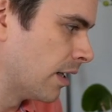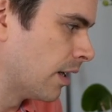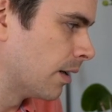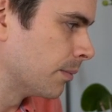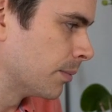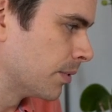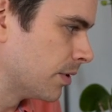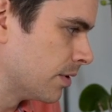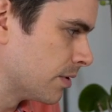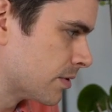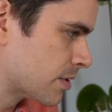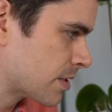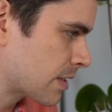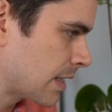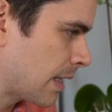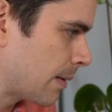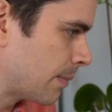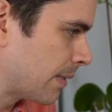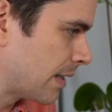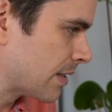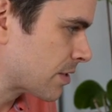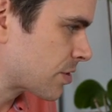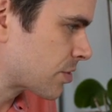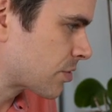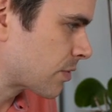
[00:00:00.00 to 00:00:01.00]
I'm going to slap
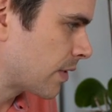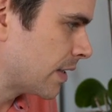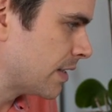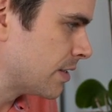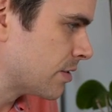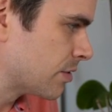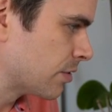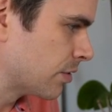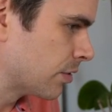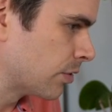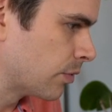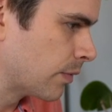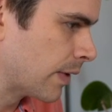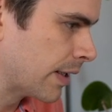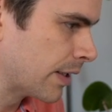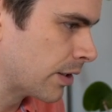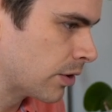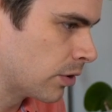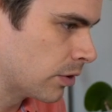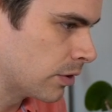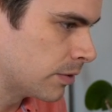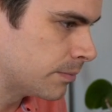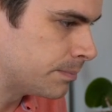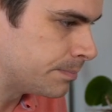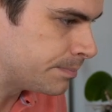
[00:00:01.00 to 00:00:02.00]
that straight into the great
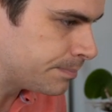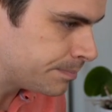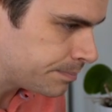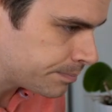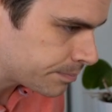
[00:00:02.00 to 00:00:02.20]
column.